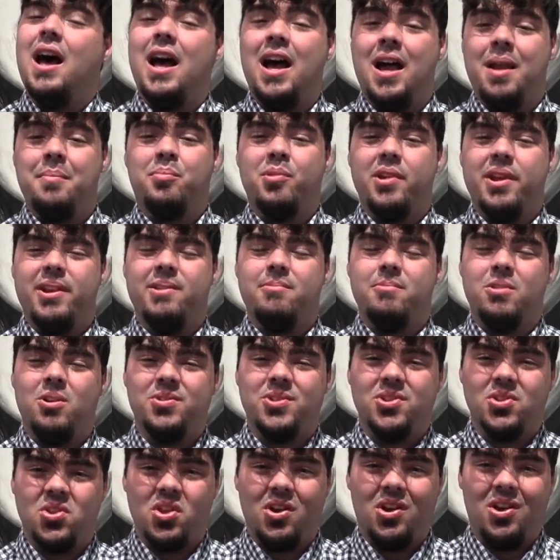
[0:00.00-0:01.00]
I'm Brady
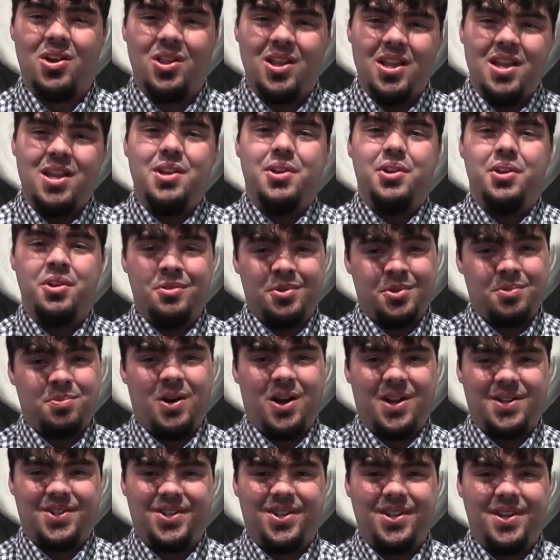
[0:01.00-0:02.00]
Rosenthal,
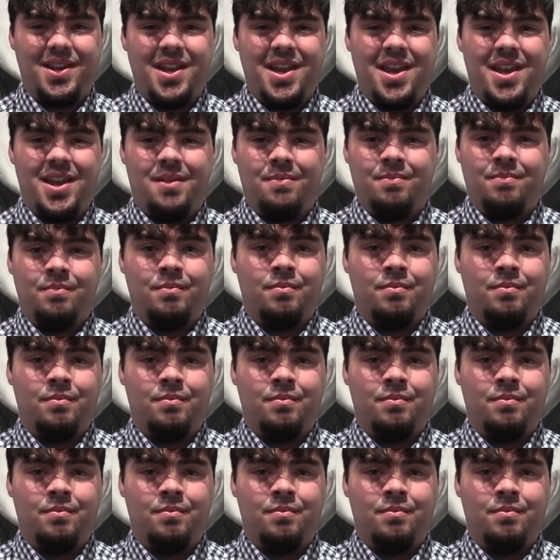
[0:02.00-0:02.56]
Newswatch Today.